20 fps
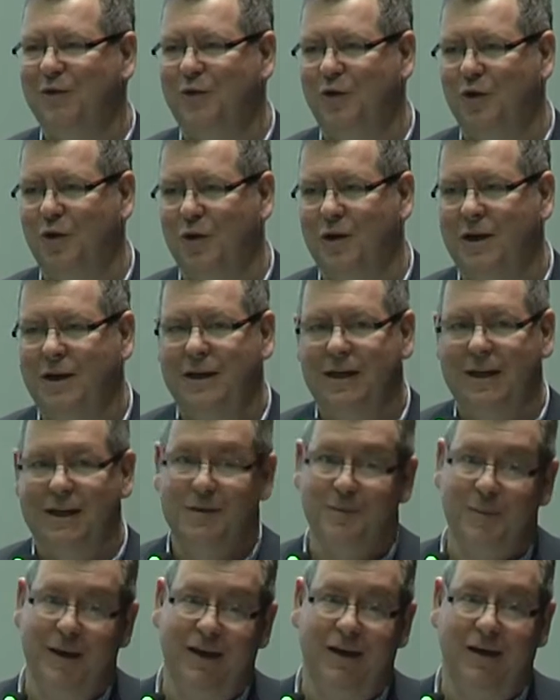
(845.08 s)
for
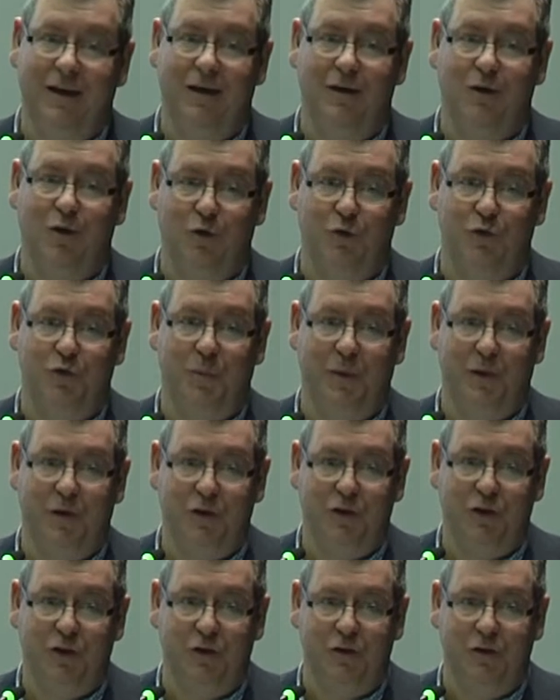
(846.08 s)
is making a
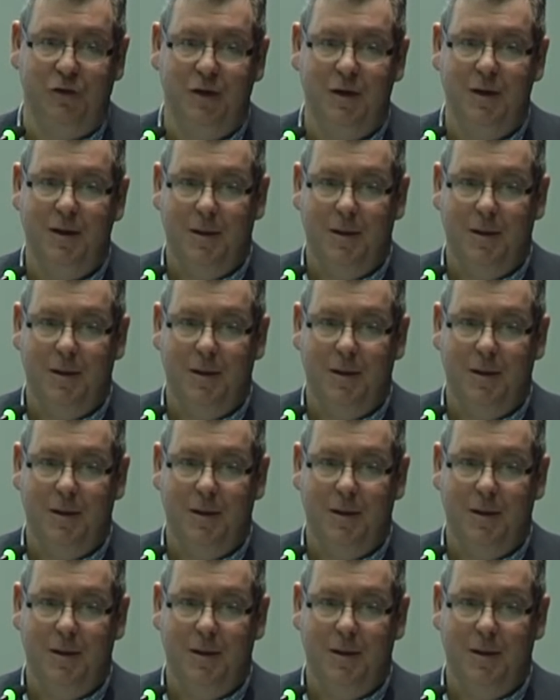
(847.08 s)
contribution